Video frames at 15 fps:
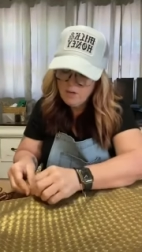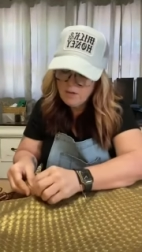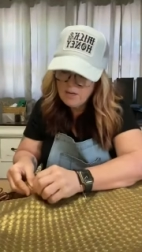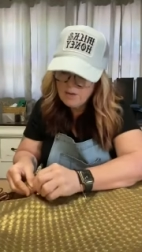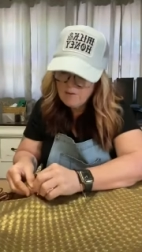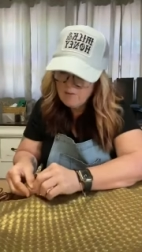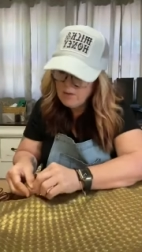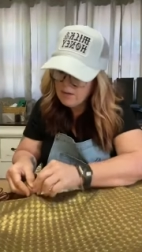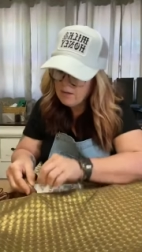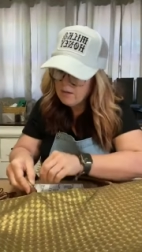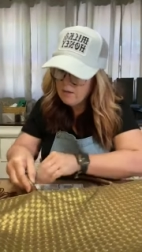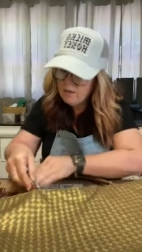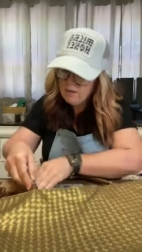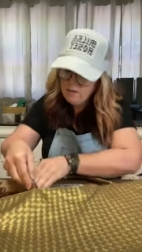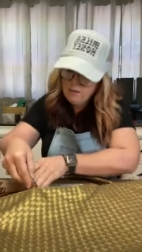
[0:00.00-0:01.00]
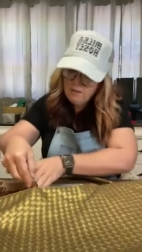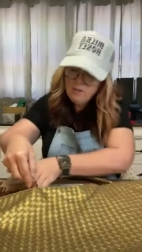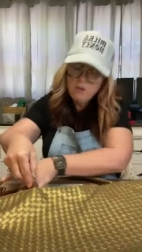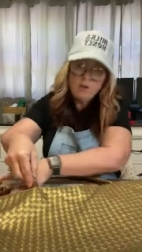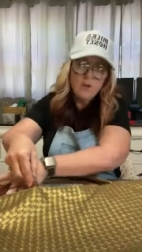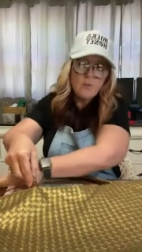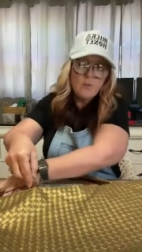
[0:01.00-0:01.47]
you're gonna have like an, a
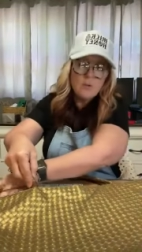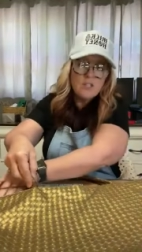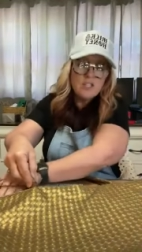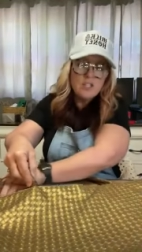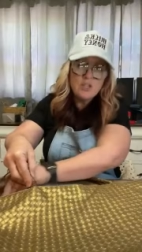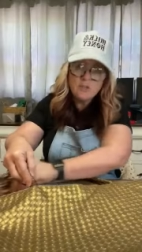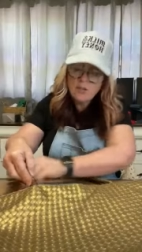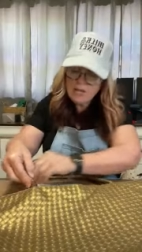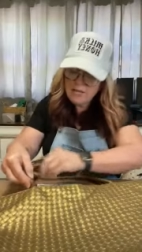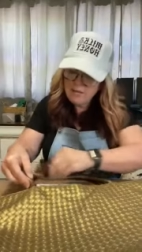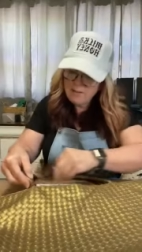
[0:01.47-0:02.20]
little original